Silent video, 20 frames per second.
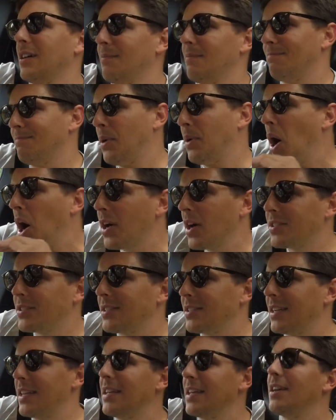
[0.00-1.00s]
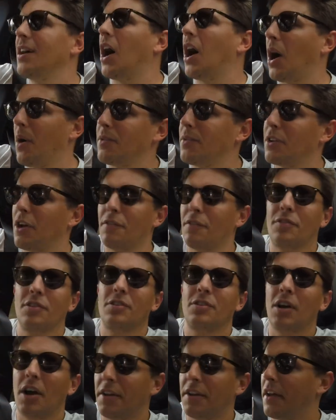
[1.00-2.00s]
Personally, I would go for a
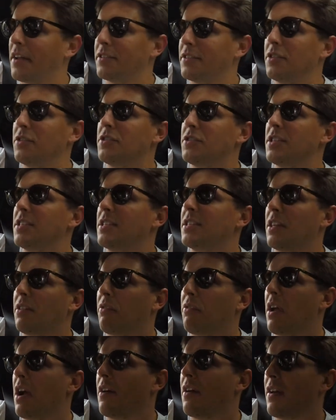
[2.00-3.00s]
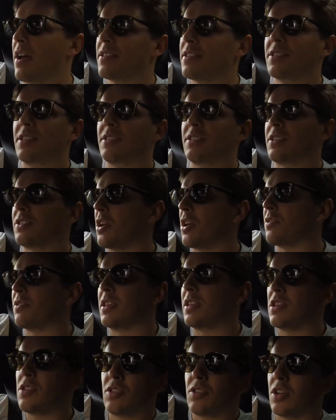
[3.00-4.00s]
992 GT3 RS because I don't
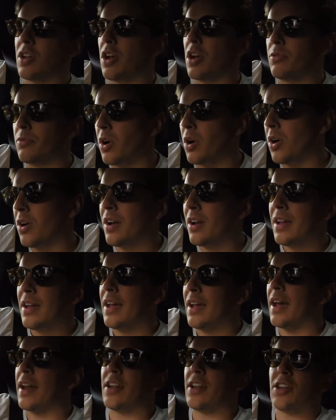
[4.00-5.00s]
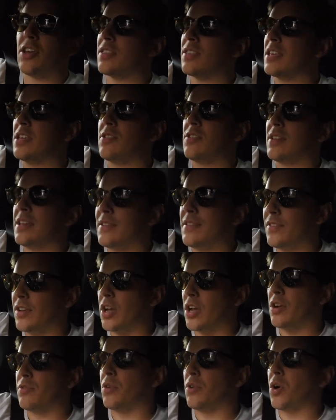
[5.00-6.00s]
think you can go wrong, and I don't think you can even
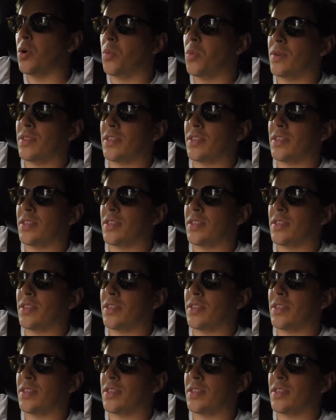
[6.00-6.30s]
go wrong with